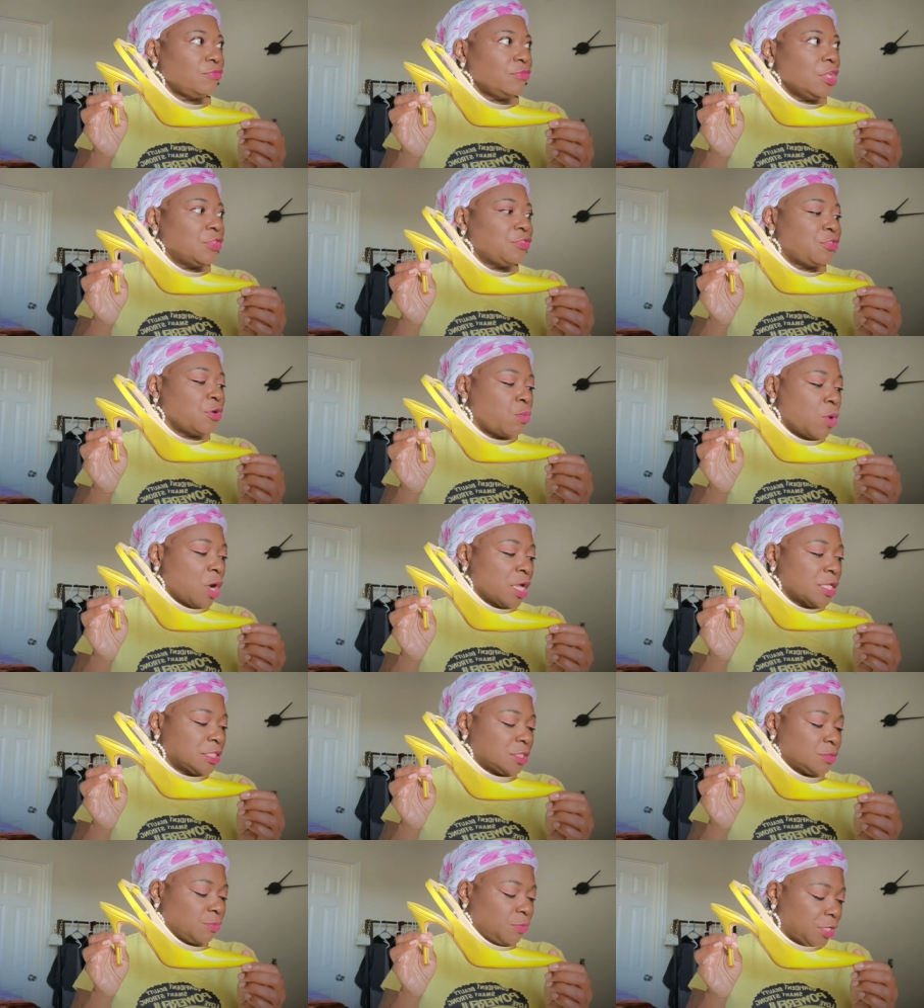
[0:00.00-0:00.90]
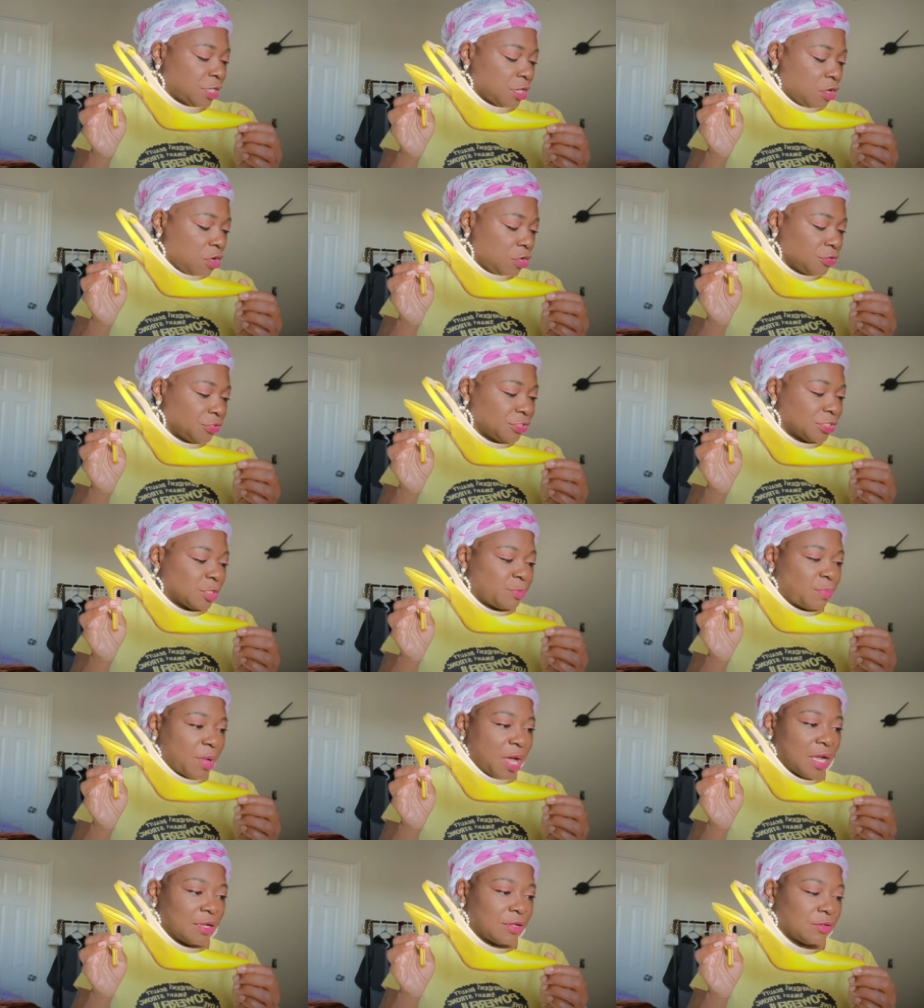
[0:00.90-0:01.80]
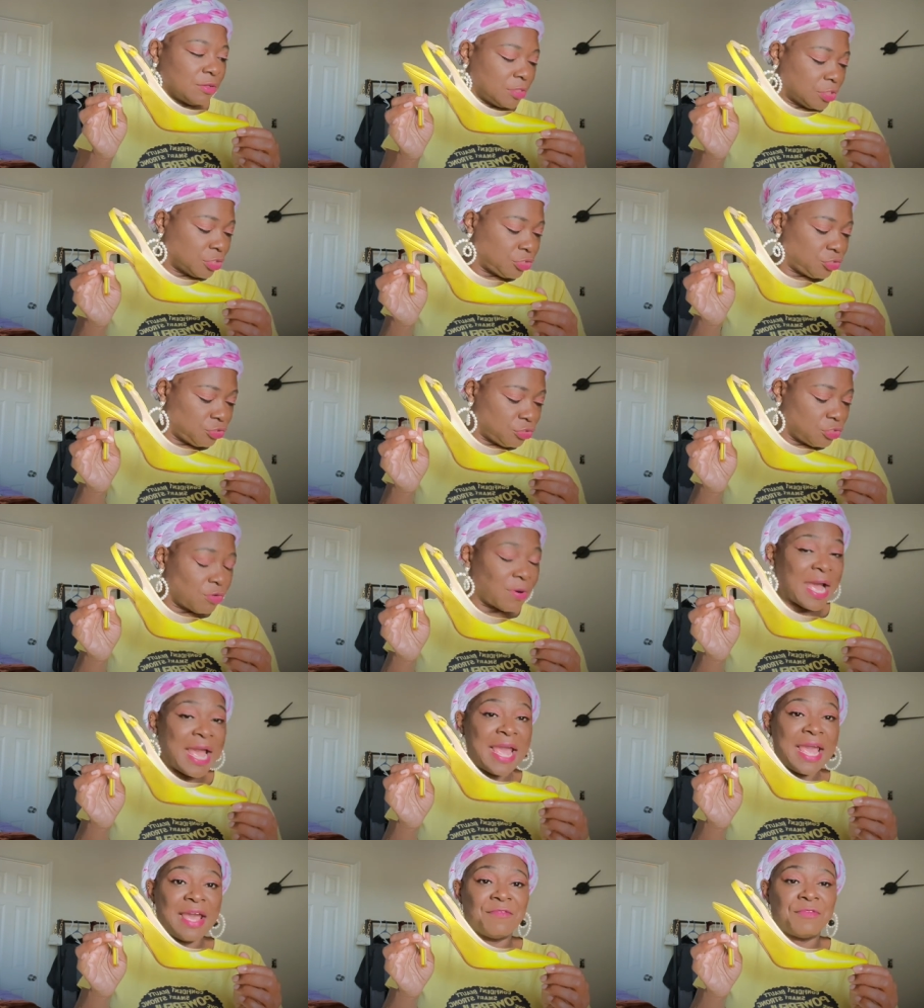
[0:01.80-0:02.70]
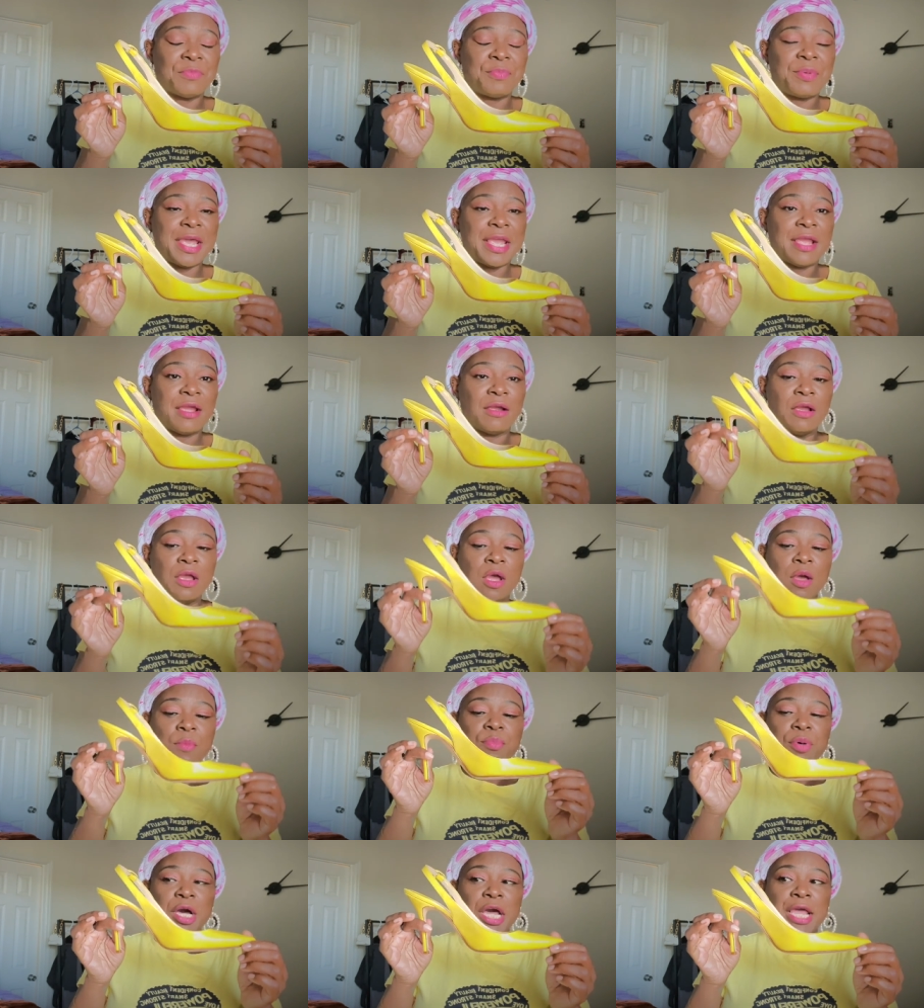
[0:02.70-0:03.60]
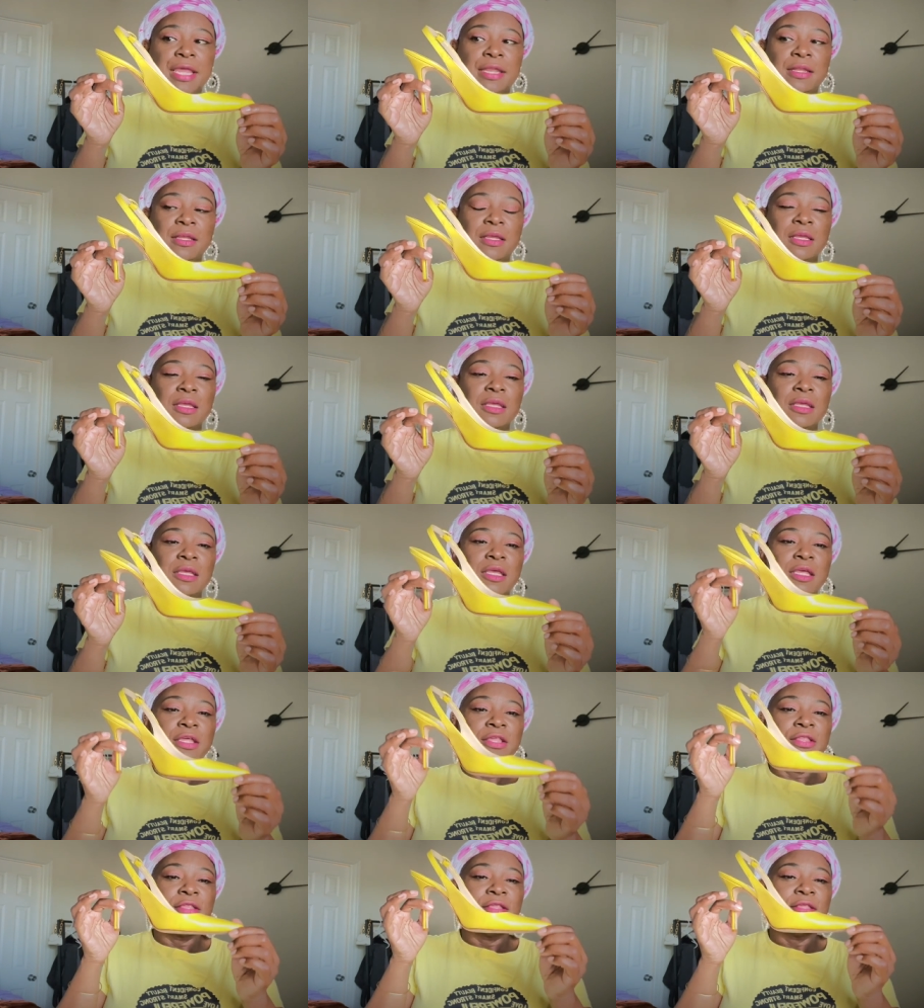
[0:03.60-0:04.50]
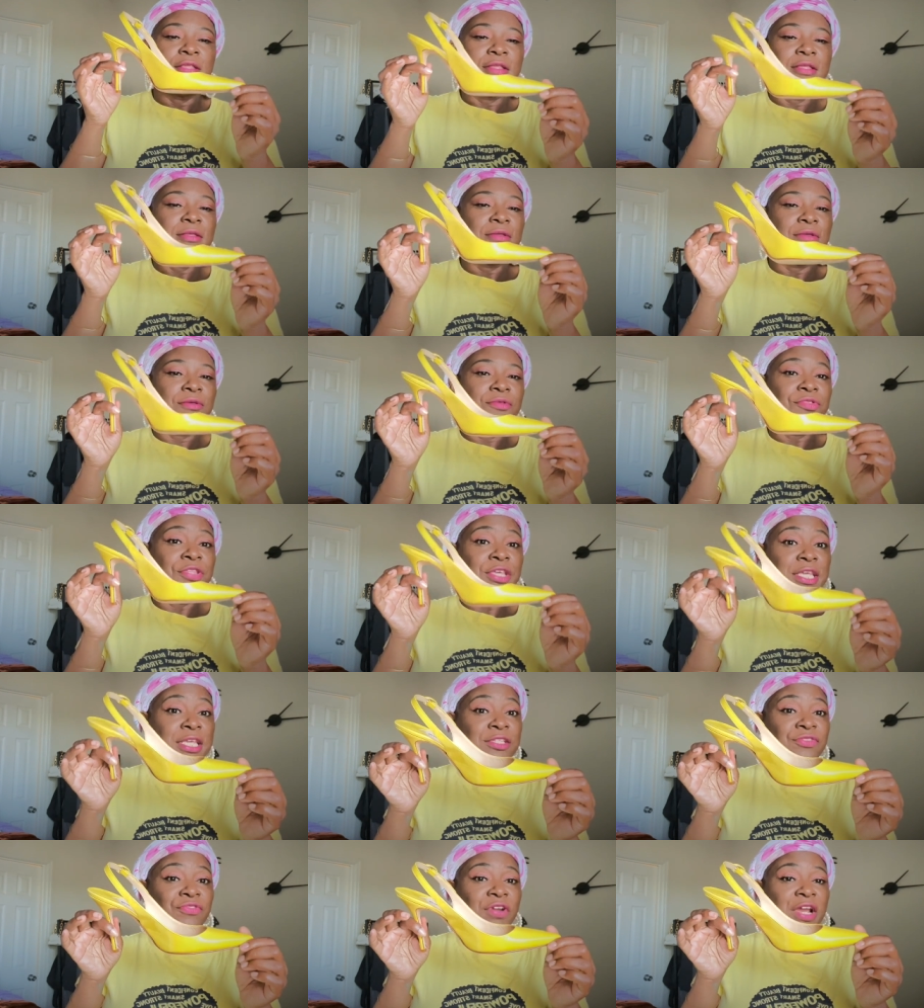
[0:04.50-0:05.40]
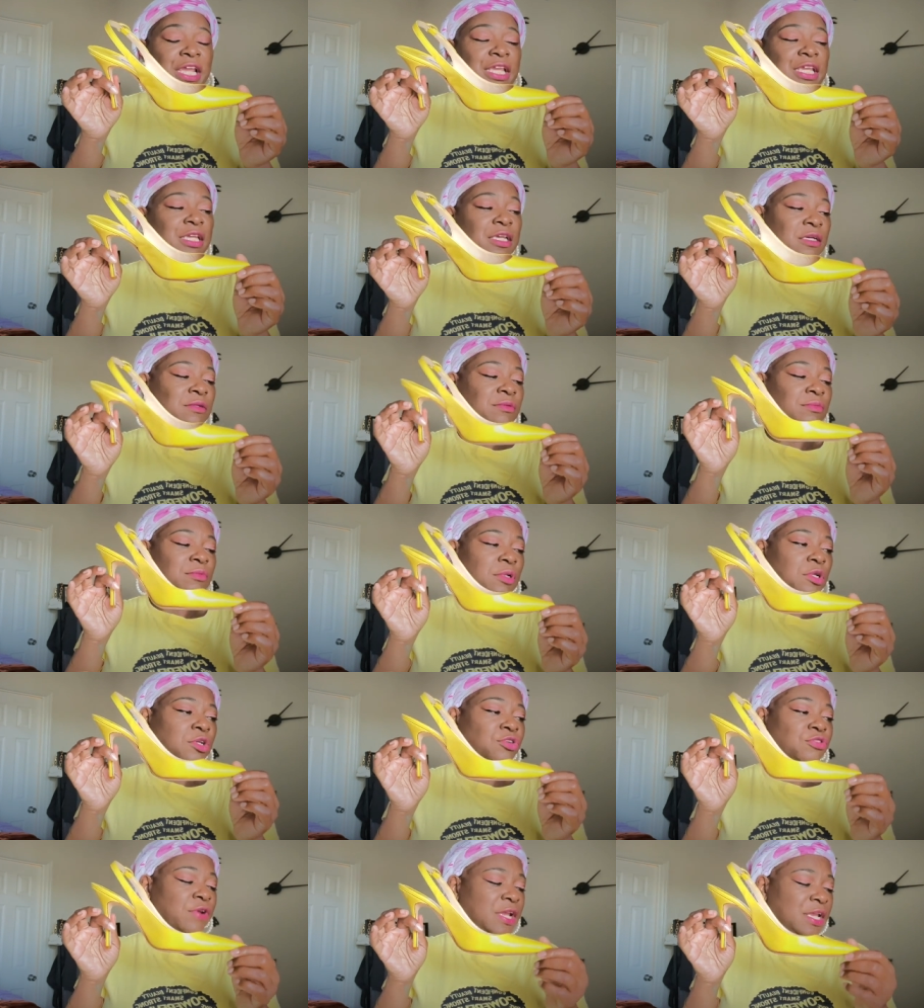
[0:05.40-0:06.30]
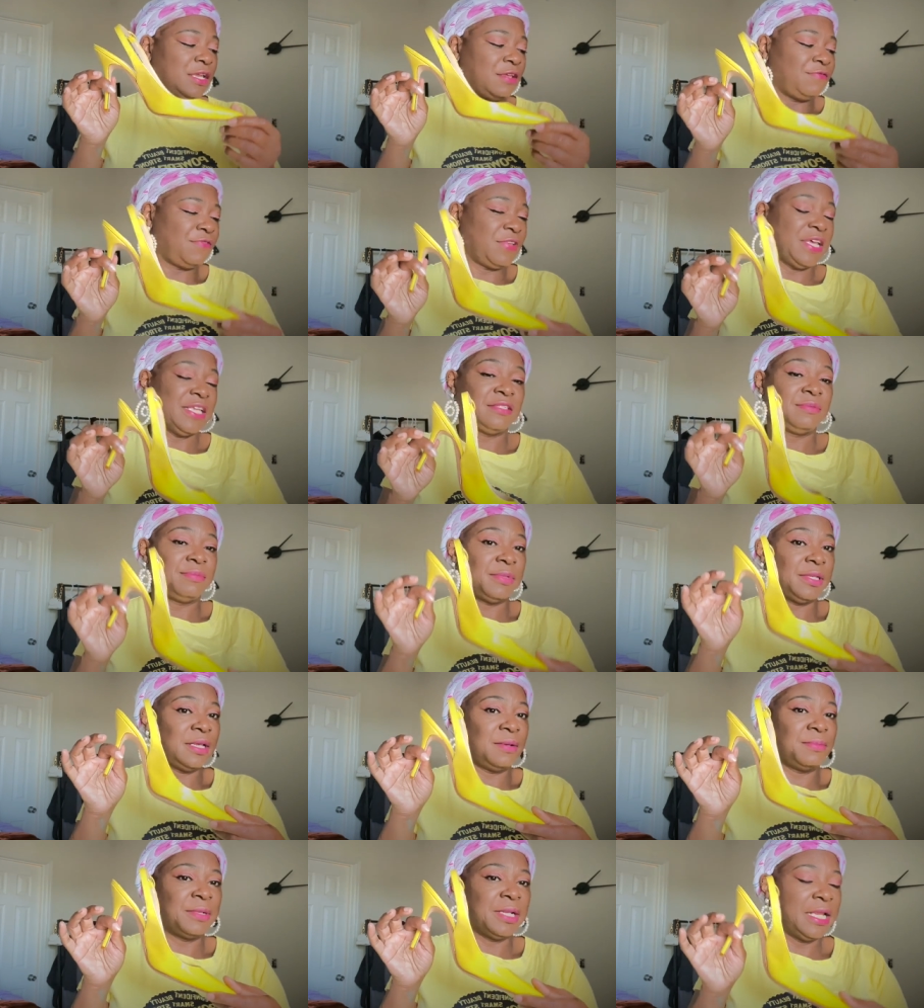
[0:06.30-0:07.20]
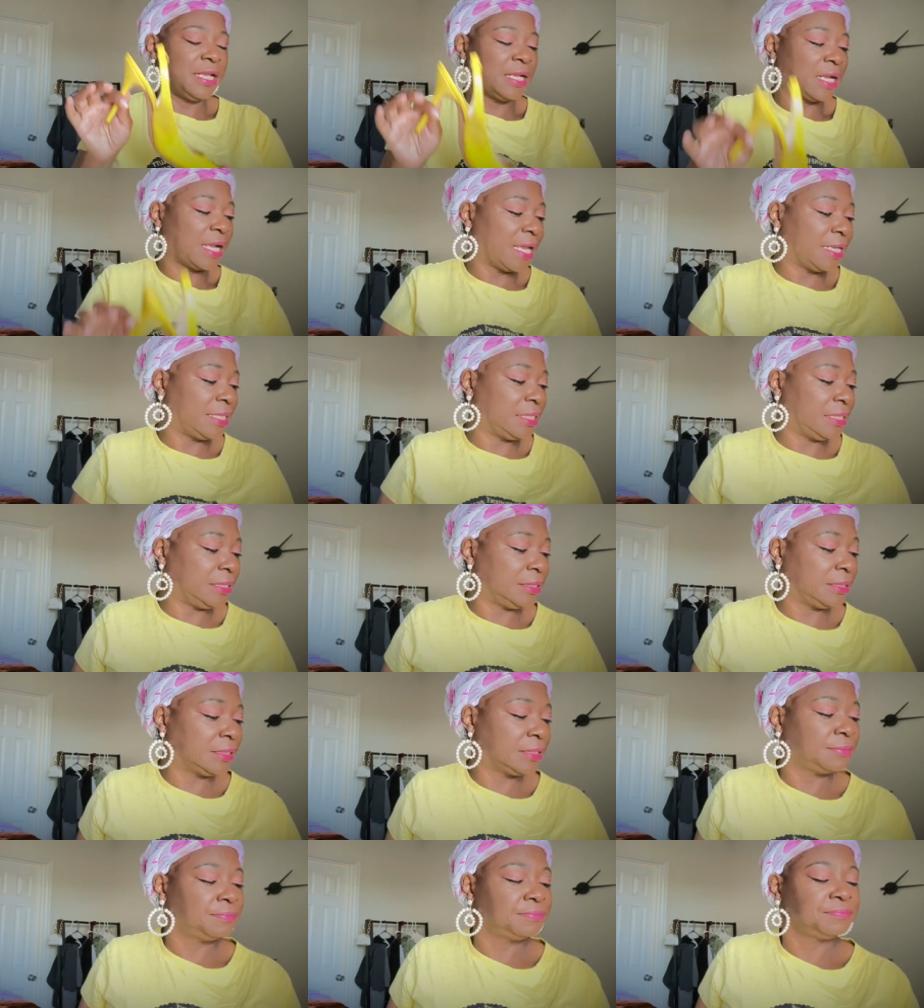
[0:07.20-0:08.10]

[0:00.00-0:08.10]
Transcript: the ones with all the sparkle, because you know I have a pair. But these right here, great investment. I'm glad I got these.